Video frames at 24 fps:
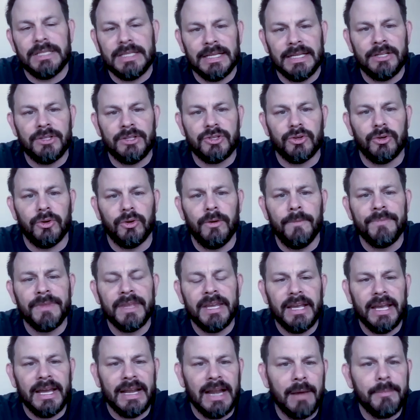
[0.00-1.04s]
potential,
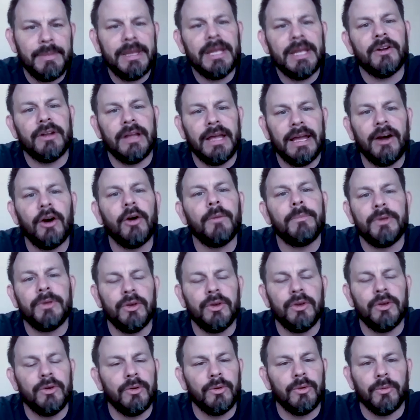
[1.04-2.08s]
and I'm here to help
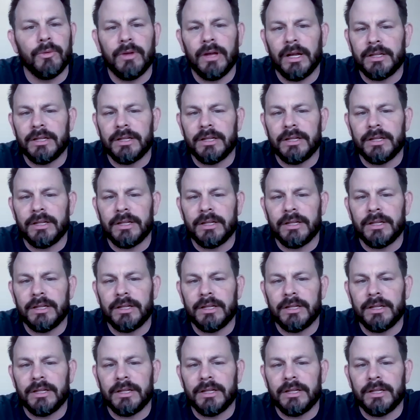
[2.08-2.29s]
you